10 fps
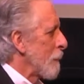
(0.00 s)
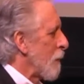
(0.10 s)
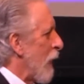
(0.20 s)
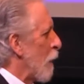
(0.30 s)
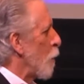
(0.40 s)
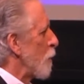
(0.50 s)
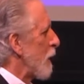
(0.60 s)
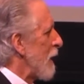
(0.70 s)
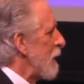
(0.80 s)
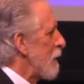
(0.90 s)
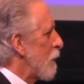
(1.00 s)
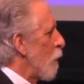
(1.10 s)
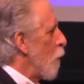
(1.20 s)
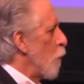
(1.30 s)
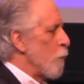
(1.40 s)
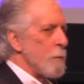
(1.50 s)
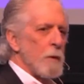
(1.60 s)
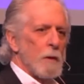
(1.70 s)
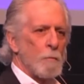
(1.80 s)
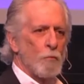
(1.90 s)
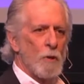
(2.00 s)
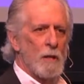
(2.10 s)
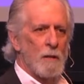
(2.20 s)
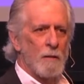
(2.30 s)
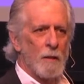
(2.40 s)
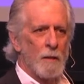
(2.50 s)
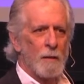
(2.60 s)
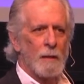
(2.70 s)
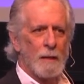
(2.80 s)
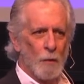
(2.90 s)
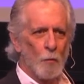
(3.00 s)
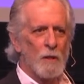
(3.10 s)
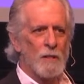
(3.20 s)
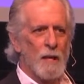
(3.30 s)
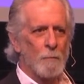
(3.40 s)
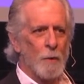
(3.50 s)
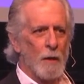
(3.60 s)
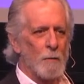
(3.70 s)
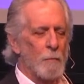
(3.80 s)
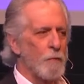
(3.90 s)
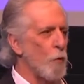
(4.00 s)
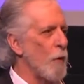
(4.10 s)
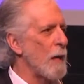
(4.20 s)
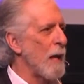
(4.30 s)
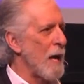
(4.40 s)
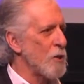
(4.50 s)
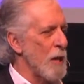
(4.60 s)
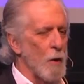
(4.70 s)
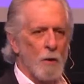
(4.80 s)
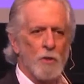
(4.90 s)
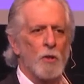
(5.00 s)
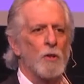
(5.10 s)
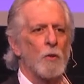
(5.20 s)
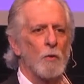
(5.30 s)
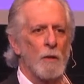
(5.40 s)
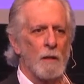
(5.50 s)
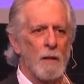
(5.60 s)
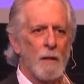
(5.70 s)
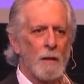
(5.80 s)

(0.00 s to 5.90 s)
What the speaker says: I learned that I need to go home, breathe, hit the reset button before I lash out at security